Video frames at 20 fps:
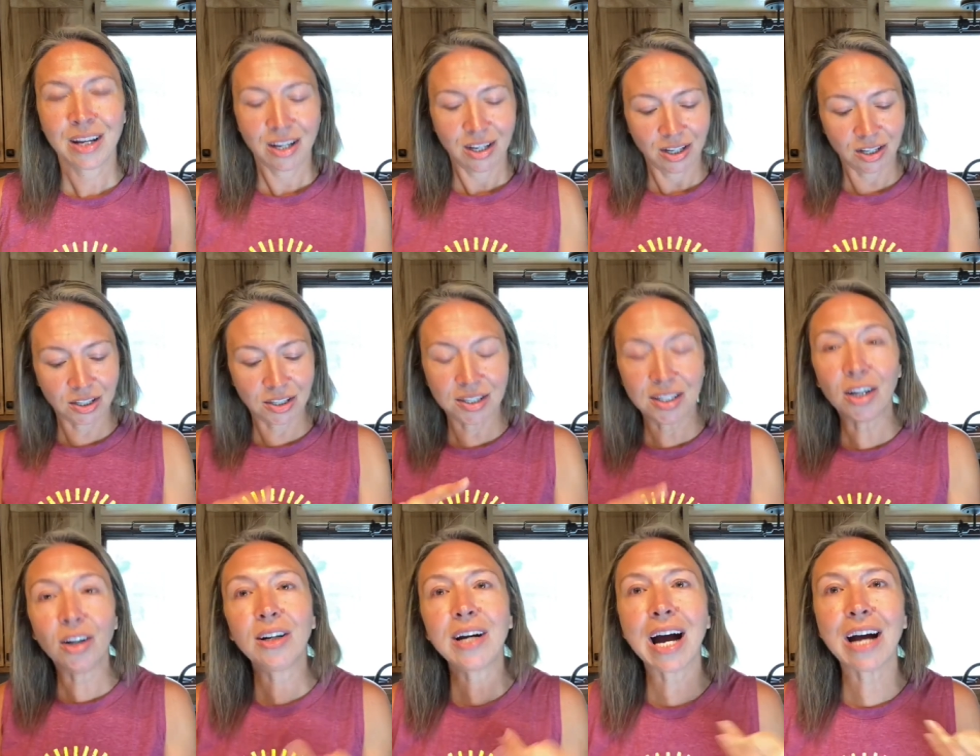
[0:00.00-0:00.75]
You
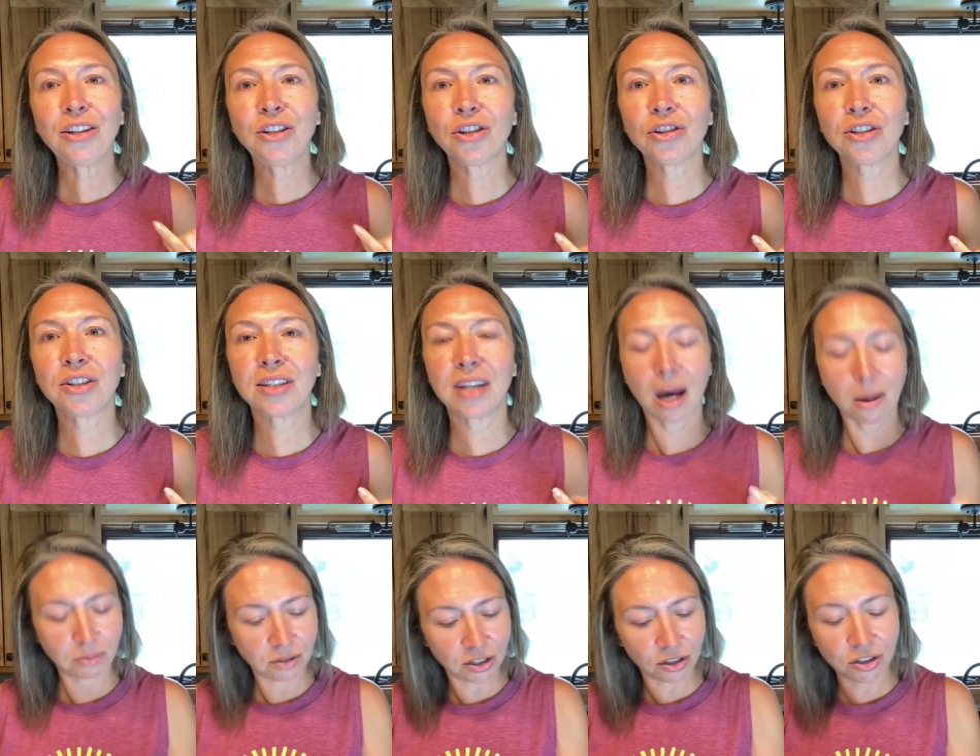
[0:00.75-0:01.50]
still got your
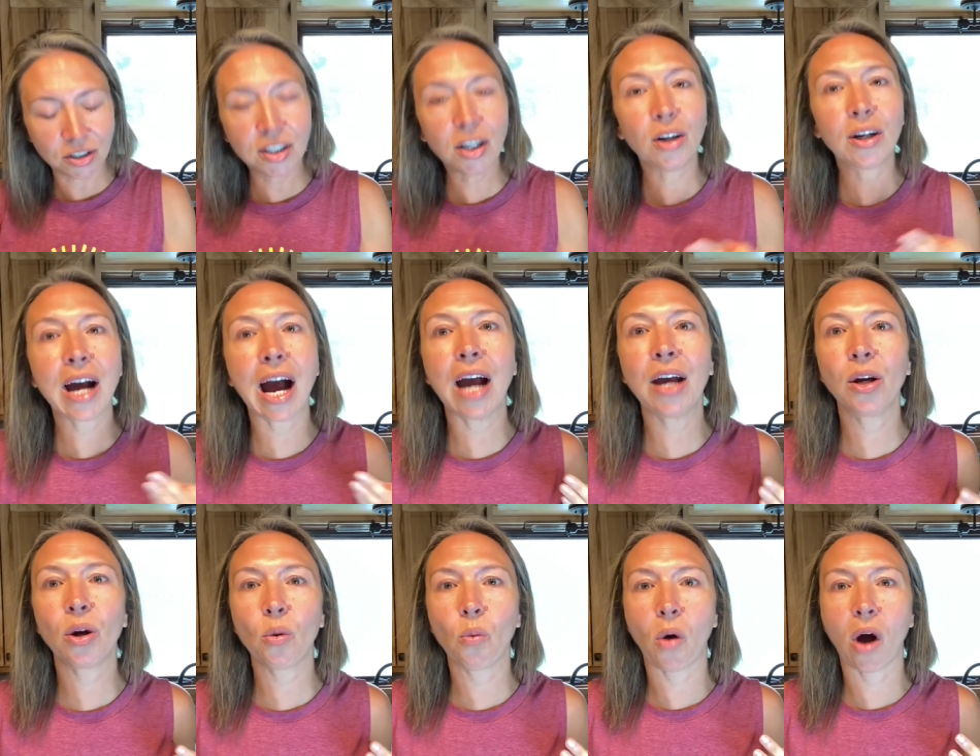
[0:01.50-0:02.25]
steps. You still
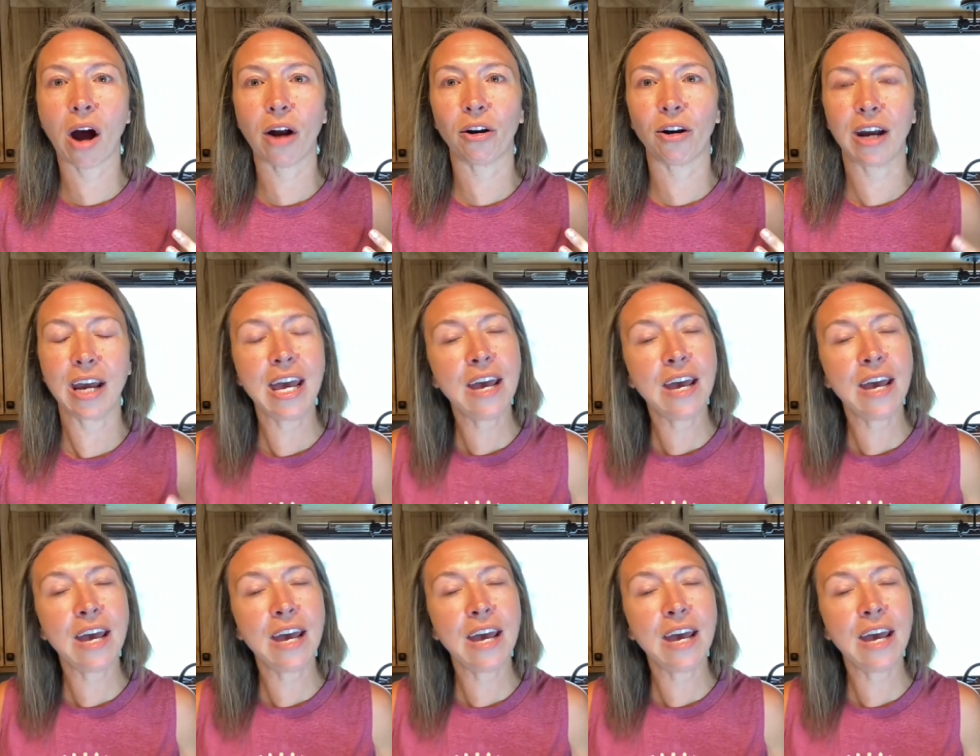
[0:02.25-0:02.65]
got your water.